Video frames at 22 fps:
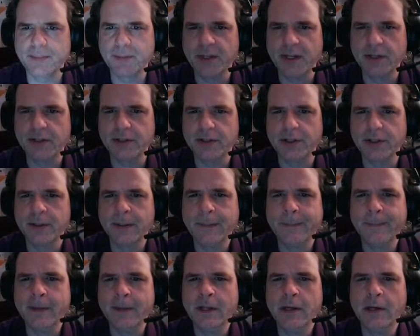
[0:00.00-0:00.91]
texture.
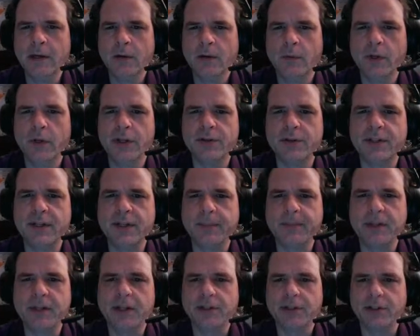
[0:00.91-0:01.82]
We used depth
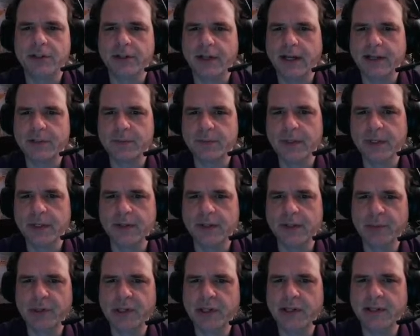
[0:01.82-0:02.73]
texture last week to
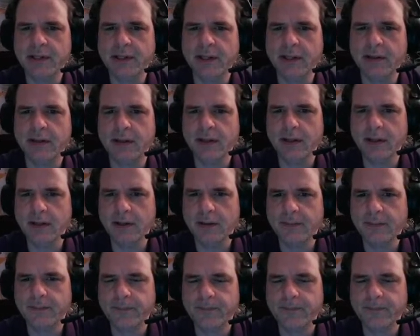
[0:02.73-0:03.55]
blend in the